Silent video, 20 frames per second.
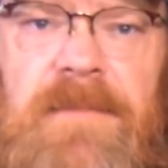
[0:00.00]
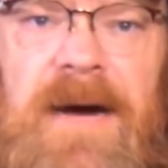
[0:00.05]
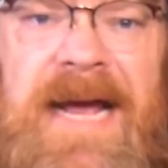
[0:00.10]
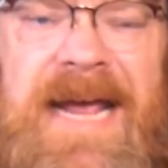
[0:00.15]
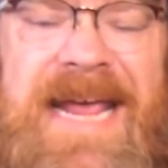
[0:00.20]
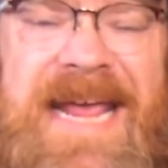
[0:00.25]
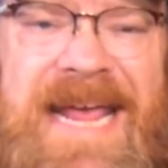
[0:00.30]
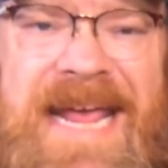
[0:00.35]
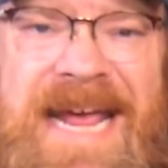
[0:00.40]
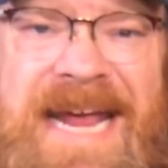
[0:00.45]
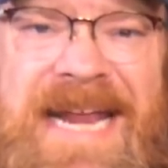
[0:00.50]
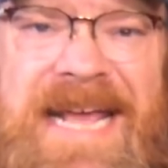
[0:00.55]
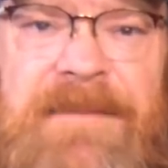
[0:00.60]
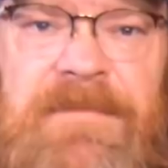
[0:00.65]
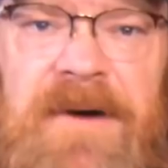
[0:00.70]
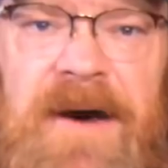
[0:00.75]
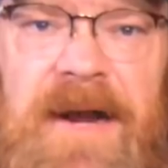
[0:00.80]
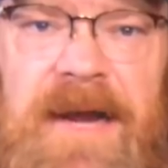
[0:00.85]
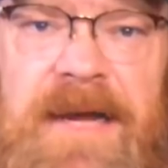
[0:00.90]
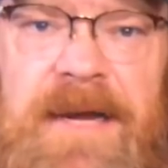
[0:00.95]
by
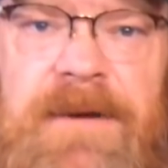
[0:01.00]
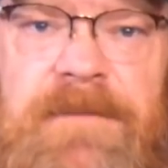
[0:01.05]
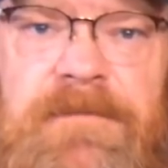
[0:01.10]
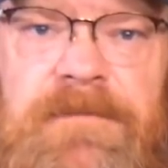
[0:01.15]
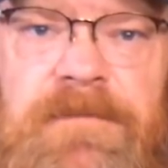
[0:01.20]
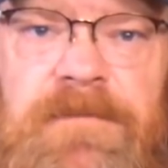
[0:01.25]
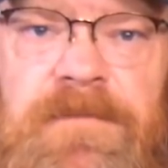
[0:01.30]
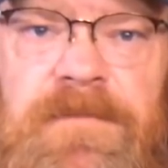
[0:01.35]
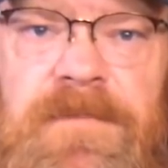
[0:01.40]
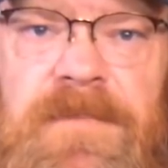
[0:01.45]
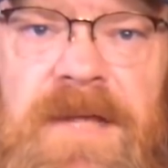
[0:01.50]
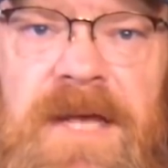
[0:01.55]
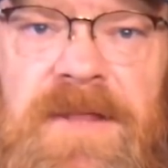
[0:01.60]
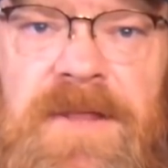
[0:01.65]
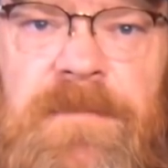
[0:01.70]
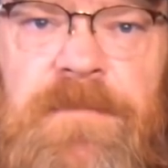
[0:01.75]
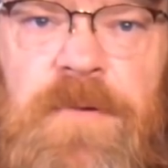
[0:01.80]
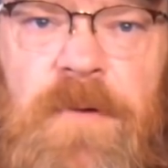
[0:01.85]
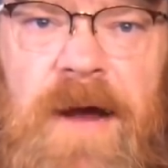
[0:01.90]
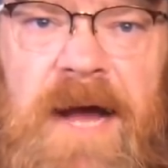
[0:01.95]
anybody
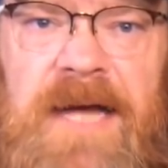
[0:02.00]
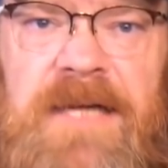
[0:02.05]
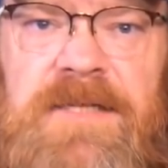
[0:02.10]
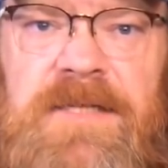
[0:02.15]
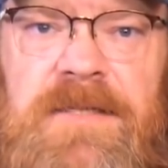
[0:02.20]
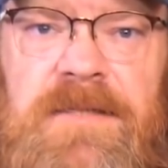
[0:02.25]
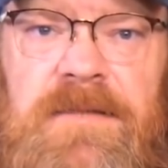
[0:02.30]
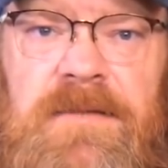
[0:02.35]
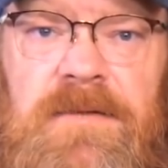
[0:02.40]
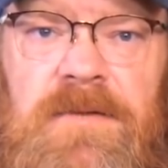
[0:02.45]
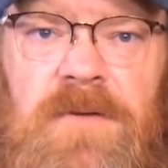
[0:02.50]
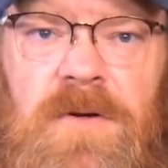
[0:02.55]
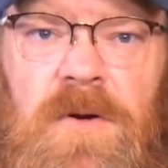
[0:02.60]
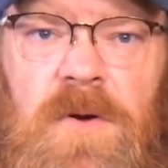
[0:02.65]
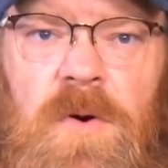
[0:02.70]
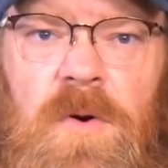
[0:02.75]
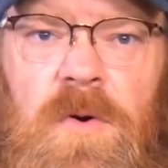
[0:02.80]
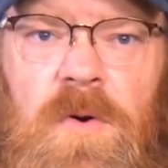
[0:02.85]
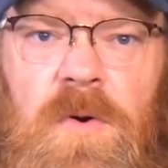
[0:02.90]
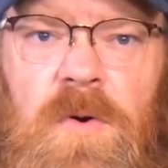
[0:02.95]
in the press
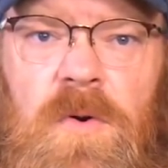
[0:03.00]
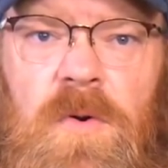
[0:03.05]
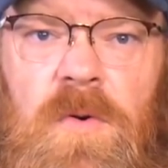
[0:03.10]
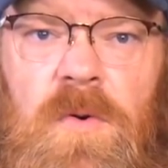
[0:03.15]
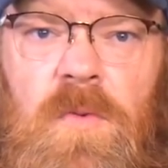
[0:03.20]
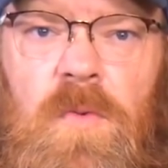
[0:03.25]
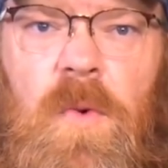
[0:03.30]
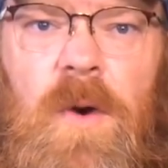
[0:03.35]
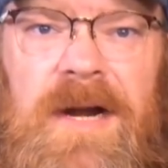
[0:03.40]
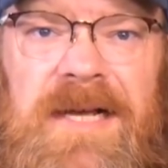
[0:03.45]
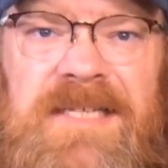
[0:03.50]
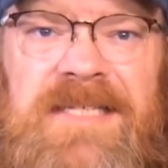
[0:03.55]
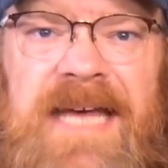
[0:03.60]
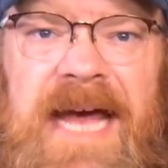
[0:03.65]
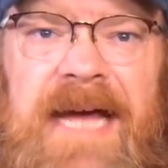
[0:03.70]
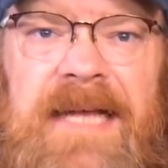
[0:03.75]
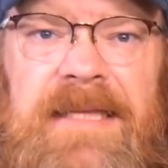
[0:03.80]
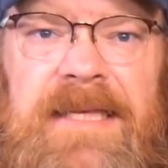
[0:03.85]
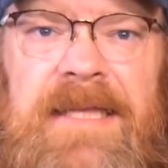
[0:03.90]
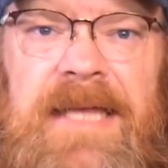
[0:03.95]
what
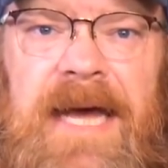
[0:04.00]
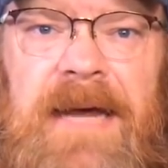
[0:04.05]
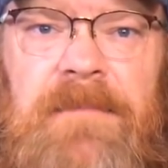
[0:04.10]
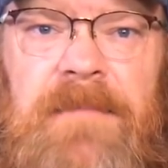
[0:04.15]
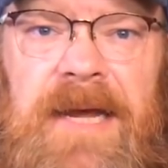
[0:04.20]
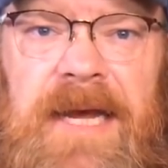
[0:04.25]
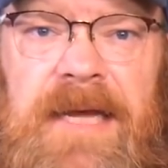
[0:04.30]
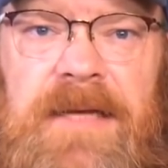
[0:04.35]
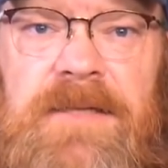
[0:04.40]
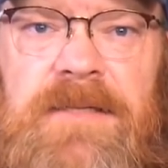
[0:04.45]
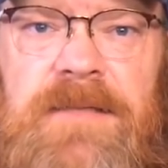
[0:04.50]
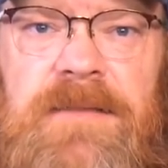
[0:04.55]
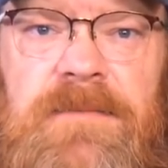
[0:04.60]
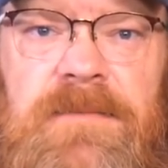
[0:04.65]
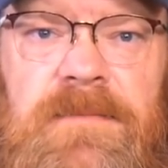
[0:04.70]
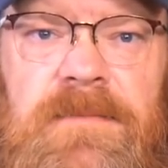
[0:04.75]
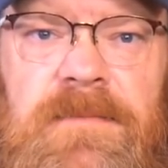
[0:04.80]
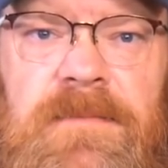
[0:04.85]
exactly that means.